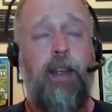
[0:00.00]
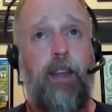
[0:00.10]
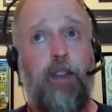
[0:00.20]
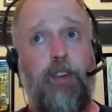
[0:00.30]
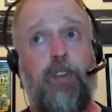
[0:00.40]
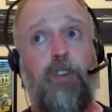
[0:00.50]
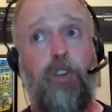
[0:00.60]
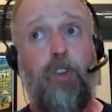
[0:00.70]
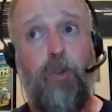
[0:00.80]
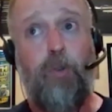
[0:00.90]
Now
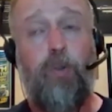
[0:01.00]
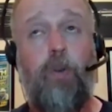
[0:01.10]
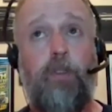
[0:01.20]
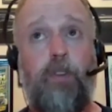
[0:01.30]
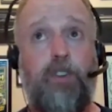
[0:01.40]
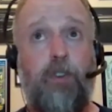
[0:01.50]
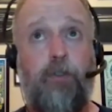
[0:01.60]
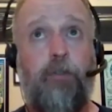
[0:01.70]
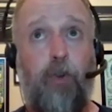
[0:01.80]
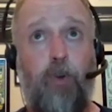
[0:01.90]
there's a
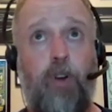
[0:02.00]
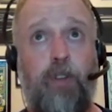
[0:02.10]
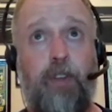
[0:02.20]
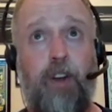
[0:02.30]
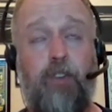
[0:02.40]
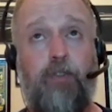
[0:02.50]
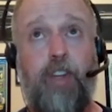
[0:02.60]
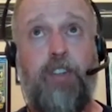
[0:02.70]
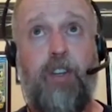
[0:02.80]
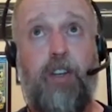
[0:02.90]
fourth
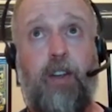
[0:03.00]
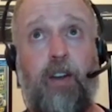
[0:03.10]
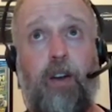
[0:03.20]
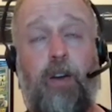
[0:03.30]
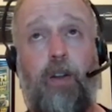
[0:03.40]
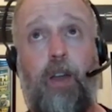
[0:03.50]
intervention here,